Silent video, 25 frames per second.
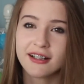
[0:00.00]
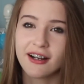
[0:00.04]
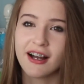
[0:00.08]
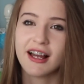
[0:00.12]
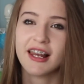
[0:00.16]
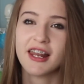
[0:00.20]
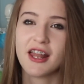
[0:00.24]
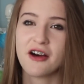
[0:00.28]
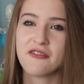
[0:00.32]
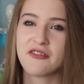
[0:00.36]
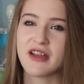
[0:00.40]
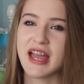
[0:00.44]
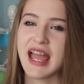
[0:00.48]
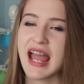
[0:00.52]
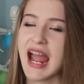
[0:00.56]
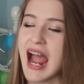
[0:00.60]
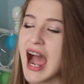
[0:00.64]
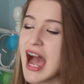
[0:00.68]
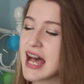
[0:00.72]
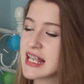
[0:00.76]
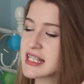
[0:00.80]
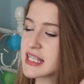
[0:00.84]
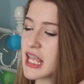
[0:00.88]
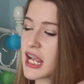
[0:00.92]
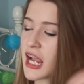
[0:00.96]
I love it. It
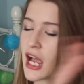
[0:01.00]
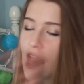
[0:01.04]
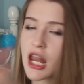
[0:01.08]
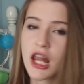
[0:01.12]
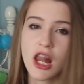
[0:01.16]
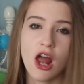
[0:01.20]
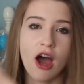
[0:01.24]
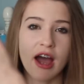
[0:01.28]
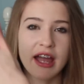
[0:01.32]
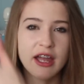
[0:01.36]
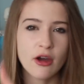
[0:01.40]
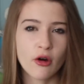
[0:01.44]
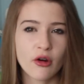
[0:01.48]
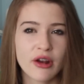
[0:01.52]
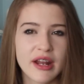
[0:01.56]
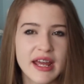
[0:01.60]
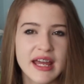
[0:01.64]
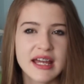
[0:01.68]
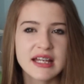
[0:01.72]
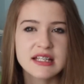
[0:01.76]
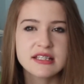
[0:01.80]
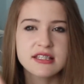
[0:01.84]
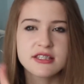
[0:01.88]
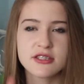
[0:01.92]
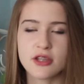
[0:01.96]
has like a light on
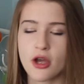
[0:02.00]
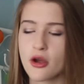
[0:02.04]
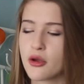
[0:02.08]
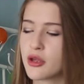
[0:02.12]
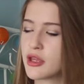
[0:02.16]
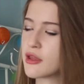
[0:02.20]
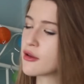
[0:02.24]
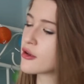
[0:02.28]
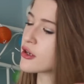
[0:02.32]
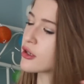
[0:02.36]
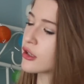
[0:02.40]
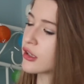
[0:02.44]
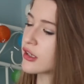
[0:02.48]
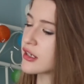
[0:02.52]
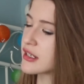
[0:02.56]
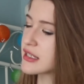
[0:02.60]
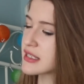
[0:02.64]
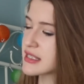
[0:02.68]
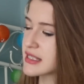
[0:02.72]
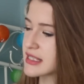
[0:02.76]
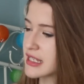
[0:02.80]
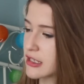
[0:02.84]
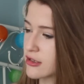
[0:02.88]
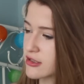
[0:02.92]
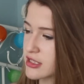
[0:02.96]
it, so you can
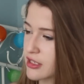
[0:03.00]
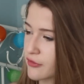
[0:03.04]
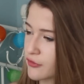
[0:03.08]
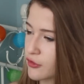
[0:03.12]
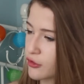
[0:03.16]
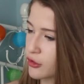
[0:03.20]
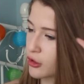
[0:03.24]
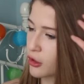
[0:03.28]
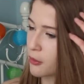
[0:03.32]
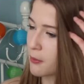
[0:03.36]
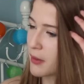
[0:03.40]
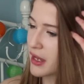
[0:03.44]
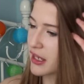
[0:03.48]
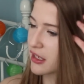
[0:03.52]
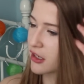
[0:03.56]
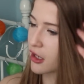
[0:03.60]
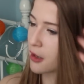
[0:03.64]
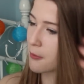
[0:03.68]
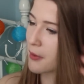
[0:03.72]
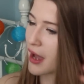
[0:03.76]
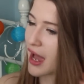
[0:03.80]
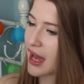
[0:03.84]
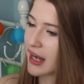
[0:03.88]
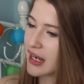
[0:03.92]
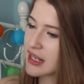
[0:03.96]
see yourself doing your
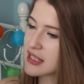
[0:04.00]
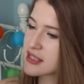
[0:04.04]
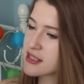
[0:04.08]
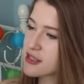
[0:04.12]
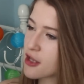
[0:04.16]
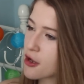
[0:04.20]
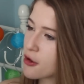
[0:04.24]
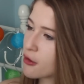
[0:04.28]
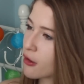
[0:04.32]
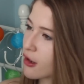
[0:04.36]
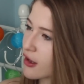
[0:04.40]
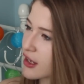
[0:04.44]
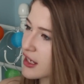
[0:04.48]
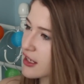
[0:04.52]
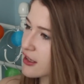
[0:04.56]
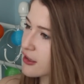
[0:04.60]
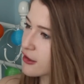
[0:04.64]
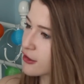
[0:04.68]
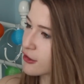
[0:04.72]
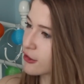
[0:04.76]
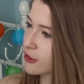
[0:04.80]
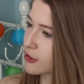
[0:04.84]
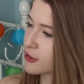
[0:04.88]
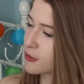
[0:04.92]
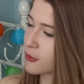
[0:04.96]
makeup, and it's so like
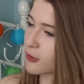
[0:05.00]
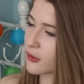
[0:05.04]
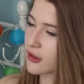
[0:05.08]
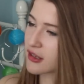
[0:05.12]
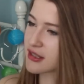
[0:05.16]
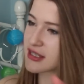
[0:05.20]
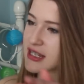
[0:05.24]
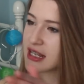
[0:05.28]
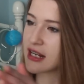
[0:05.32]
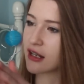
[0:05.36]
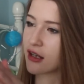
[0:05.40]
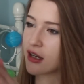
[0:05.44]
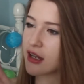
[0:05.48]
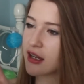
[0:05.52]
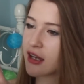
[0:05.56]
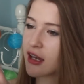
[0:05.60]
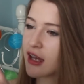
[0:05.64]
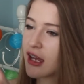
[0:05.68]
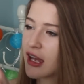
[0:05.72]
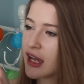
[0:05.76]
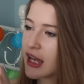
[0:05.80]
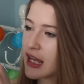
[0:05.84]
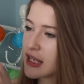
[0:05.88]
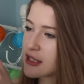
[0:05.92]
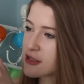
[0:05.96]
good quality, like
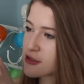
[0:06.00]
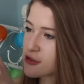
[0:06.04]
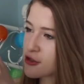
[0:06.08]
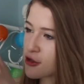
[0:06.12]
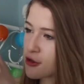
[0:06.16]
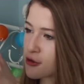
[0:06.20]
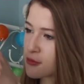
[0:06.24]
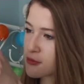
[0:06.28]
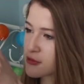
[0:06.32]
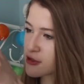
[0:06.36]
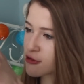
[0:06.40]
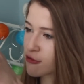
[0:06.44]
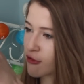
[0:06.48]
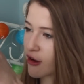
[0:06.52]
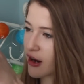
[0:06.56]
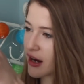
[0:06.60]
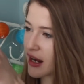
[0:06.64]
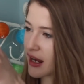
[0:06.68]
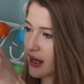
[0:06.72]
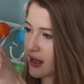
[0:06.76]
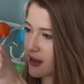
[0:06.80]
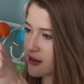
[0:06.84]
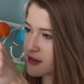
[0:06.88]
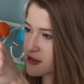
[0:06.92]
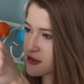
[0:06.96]
it zooms right
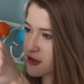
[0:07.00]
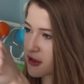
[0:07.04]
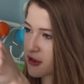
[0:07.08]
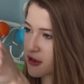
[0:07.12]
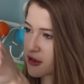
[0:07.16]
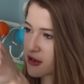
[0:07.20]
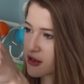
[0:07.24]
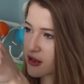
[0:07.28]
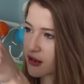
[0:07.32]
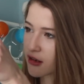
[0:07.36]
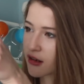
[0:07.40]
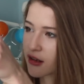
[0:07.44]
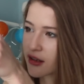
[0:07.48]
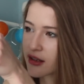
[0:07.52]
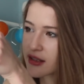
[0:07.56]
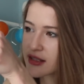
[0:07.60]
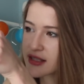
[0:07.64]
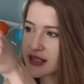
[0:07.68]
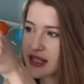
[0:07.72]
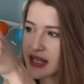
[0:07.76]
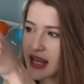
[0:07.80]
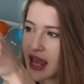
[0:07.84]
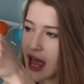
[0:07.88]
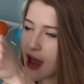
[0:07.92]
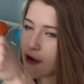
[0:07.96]
in so you can like
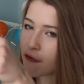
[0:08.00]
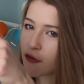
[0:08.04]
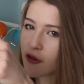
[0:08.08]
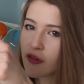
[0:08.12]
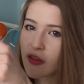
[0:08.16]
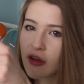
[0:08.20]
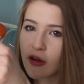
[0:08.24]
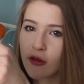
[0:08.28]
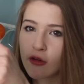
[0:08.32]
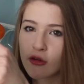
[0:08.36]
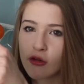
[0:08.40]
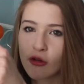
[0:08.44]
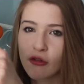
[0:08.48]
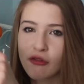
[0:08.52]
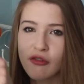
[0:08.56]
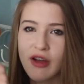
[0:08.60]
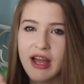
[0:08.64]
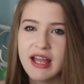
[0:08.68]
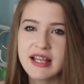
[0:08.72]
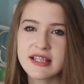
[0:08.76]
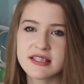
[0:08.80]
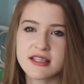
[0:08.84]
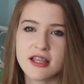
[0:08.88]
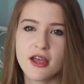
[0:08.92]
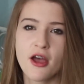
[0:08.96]
see everything on your
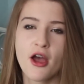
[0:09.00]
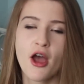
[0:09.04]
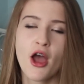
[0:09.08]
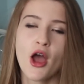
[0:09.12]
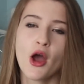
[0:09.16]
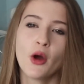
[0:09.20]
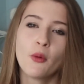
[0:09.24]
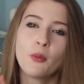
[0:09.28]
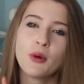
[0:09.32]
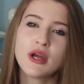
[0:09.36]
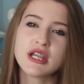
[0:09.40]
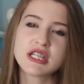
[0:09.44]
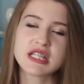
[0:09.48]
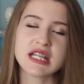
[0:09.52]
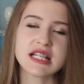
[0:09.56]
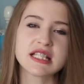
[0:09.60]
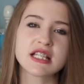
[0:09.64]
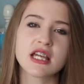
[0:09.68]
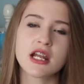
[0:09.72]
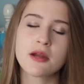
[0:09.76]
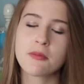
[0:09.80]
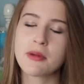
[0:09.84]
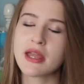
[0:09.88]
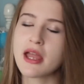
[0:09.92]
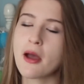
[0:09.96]
face, which is
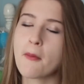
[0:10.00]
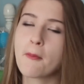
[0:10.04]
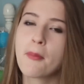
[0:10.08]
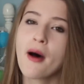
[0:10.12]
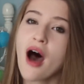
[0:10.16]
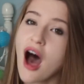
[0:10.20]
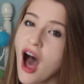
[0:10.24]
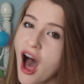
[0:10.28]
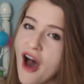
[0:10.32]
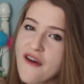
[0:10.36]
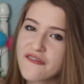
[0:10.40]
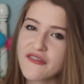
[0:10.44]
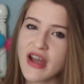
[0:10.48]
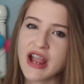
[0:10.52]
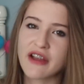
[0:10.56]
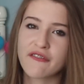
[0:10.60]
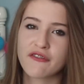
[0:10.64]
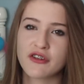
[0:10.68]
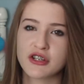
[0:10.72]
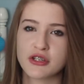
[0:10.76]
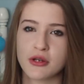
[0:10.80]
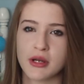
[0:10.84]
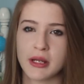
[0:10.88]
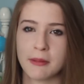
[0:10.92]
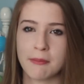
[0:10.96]
going to be perfect
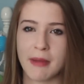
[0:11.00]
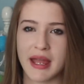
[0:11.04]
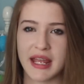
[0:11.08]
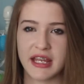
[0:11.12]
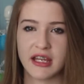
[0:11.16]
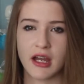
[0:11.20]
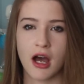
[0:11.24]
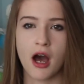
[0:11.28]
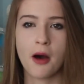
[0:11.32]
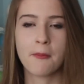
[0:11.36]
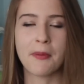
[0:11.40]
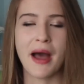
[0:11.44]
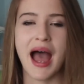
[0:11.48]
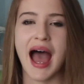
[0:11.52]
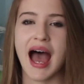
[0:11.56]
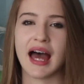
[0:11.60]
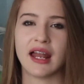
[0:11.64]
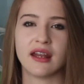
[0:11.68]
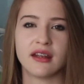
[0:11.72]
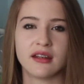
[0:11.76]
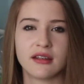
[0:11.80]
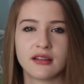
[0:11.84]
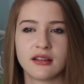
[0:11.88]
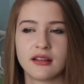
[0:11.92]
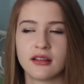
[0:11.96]
for doing makeup
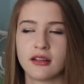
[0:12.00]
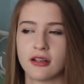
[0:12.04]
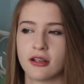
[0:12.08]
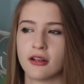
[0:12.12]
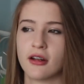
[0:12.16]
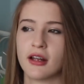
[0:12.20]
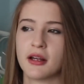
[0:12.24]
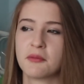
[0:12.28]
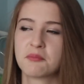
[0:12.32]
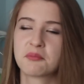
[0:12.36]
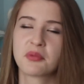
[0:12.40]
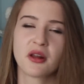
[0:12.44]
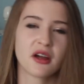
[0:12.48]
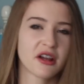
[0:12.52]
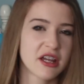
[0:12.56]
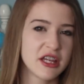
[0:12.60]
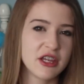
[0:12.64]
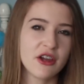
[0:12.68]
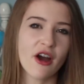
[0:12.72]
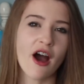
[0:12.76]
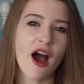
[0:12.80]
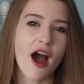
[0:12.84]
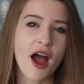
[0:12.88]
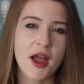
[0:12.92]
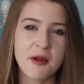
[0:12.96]
and, you know, like plucking
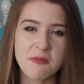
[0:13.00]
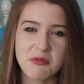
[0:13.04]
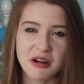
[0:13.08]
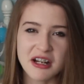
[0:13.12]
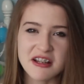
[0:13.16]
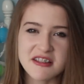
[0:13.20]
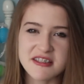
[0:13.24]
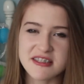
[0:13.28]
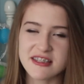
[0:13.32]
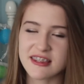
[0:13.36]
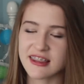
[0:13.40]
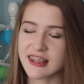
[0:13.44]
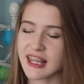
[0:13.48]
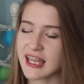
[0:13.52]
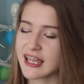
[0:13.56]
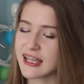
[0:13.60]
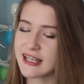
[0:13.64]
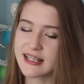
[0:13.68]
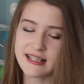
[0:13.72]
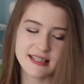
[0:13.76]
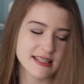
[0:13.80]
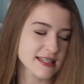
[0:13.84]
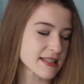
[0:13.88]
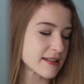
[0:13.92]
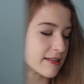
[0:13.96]
your eyebrows and
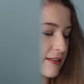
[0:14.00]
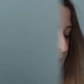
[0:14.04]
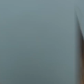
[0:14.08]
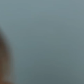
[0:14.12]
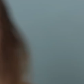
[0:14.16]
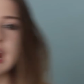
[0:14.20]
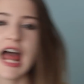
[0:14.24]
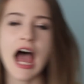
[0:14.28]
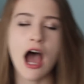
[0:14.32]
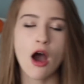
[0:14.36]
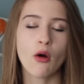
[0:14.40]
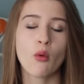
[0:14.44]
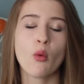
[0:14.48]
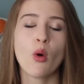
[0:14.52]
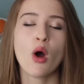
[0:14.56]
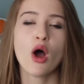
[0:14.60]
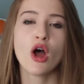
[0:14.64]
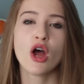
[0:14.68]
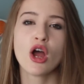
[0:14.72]
things. Now,